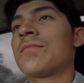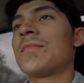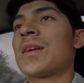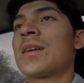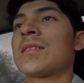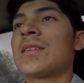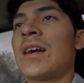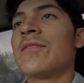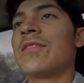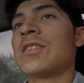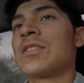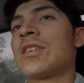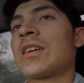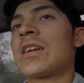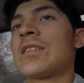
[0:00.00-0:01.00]
because I have
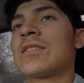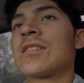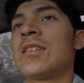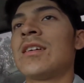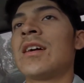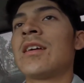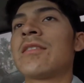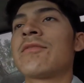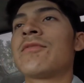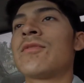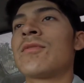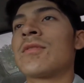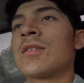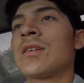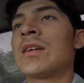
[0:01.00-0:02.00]
a check engine light
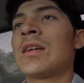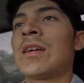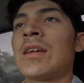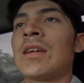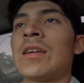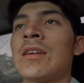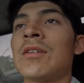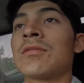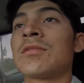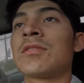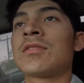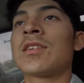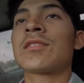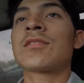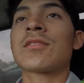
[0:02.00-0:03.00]
for a
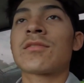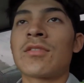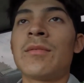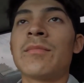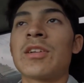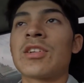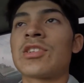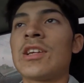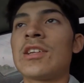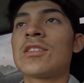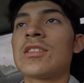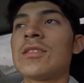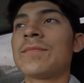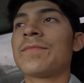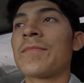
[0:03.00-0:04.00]
O2 sensor, so I'm gonna
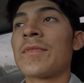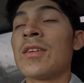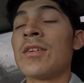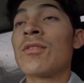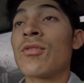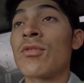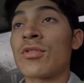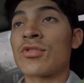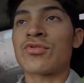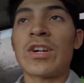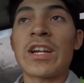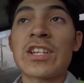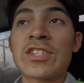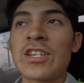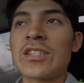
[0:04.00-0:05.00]
change it, or
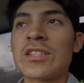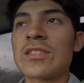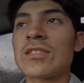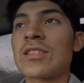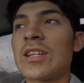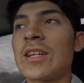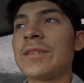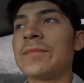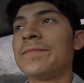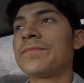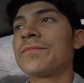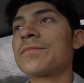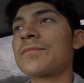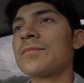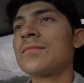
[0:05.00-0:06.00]
try to change it today
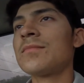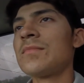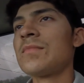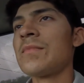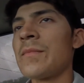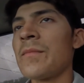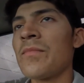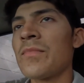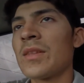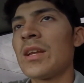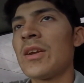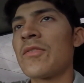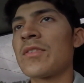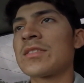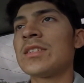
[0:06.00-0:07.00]

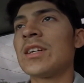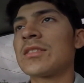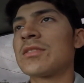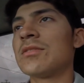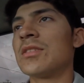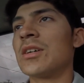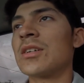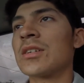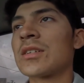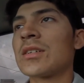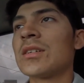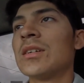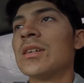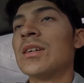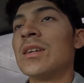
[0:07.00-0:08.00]
if it's not too dark.
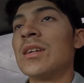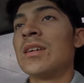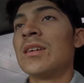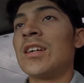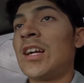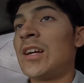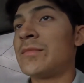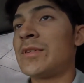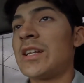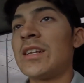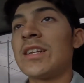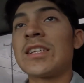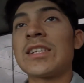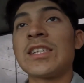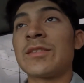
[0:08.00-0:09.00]
I mean,
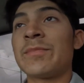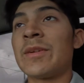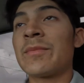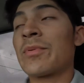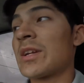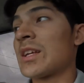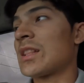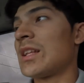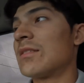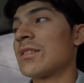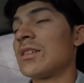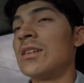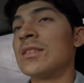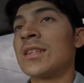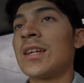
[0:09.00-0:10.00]
it's been pretty
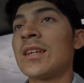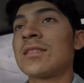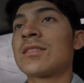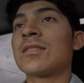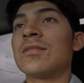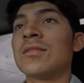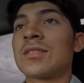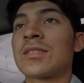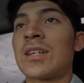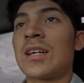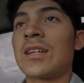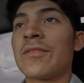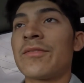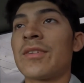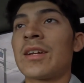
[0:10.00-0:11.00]
cloudy all day, so it's
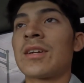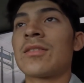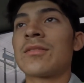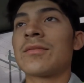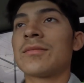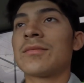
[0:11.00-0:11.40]
kind of like,